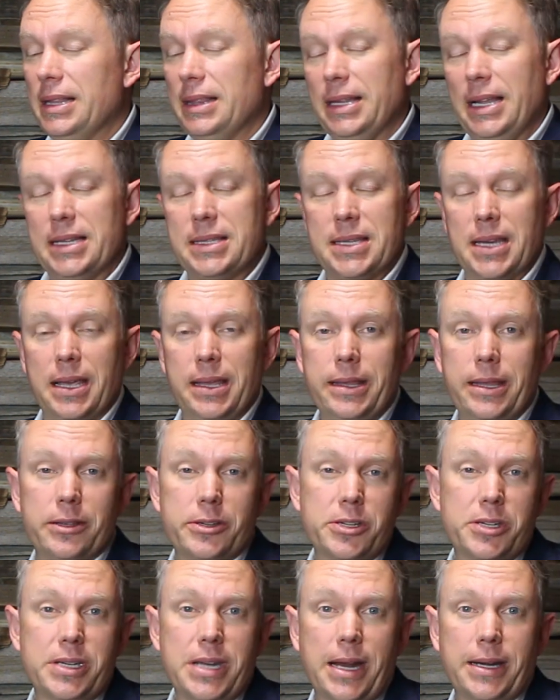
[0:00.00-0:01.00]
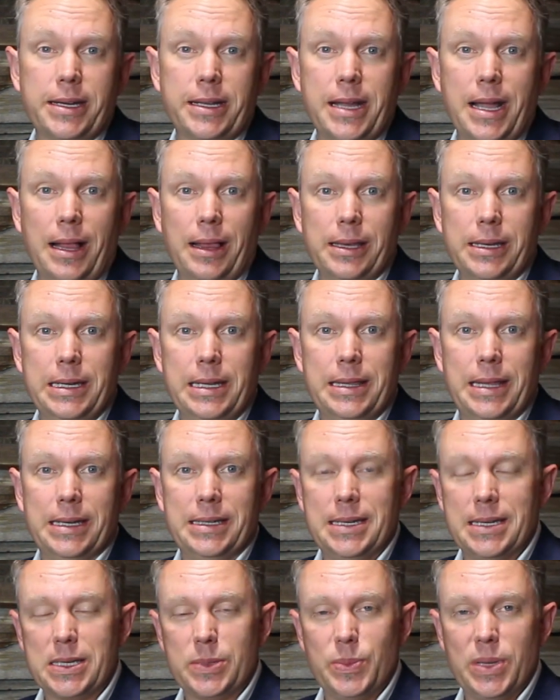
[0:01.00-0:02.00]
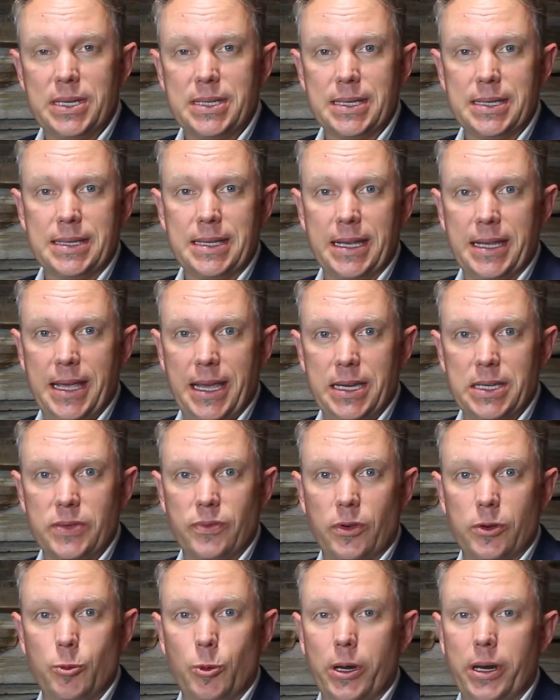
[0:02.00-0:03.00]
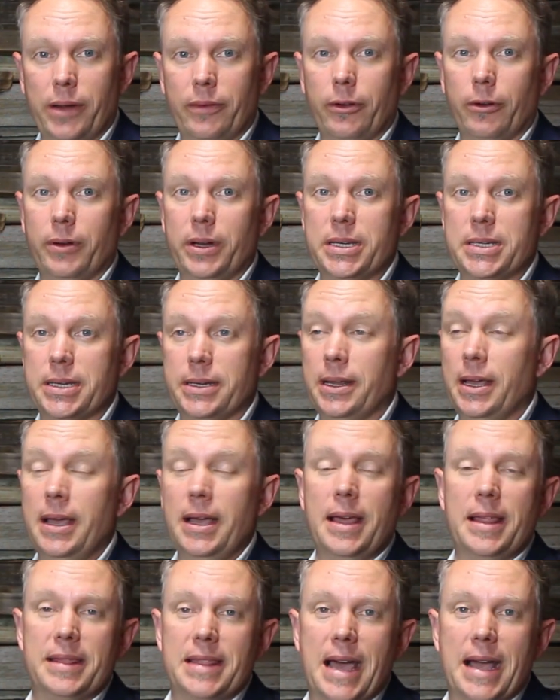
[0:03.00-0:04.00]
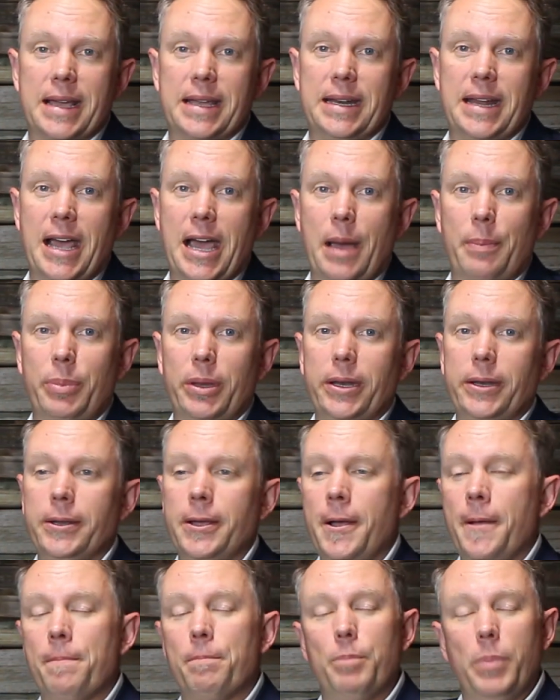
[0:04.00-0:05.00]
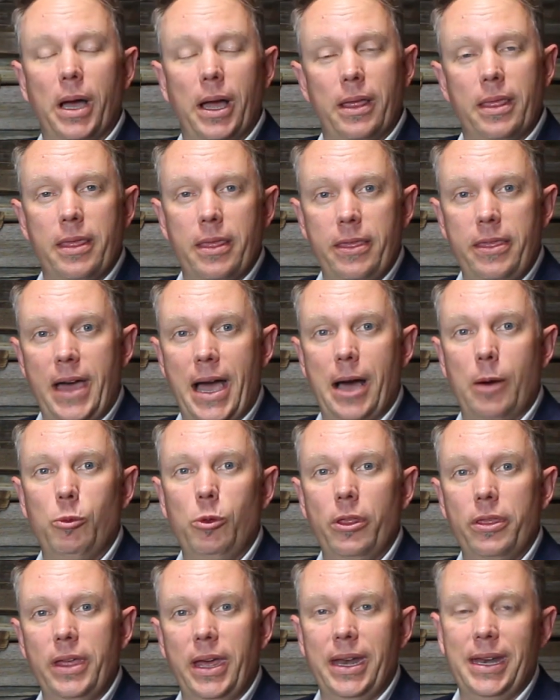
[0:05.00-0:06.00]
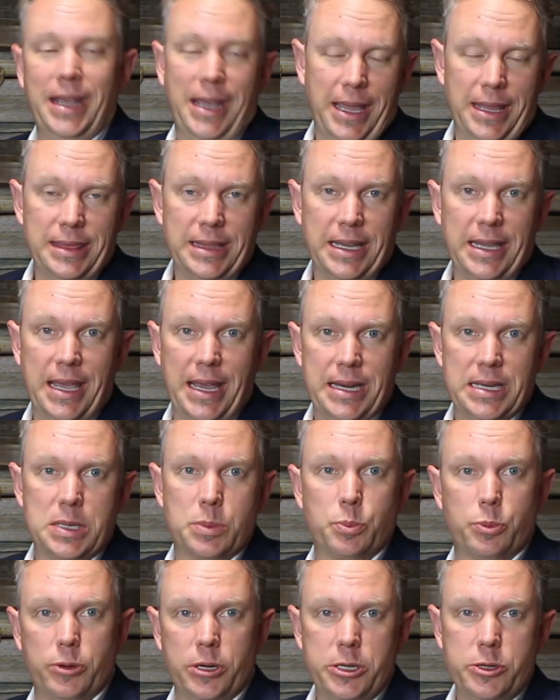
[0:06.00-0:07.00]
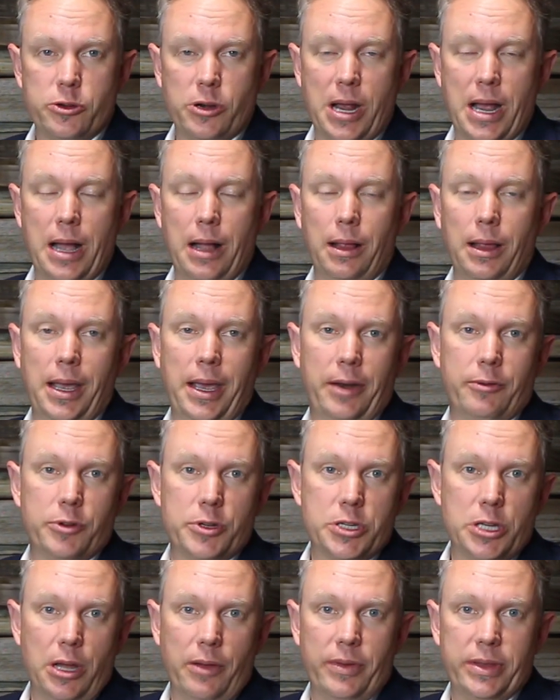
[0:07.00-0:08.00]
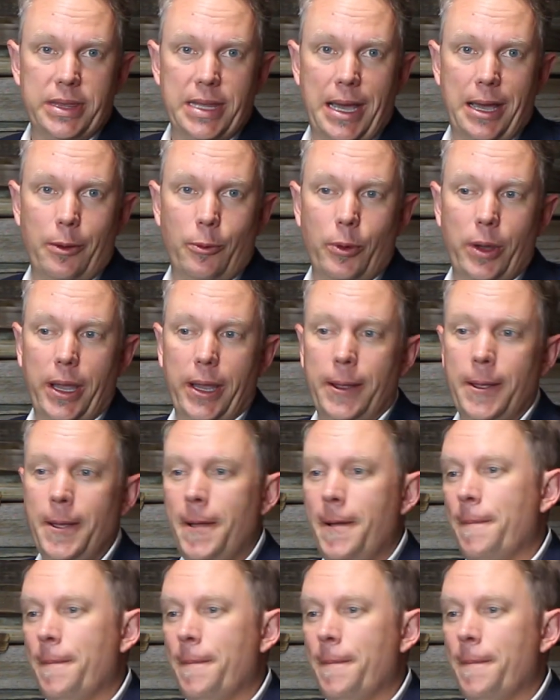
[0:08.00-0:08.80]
let's say there's a technicality that dismisses the case for whatever reason. That can happen, but that will then end the case pretrial and resolve it that way.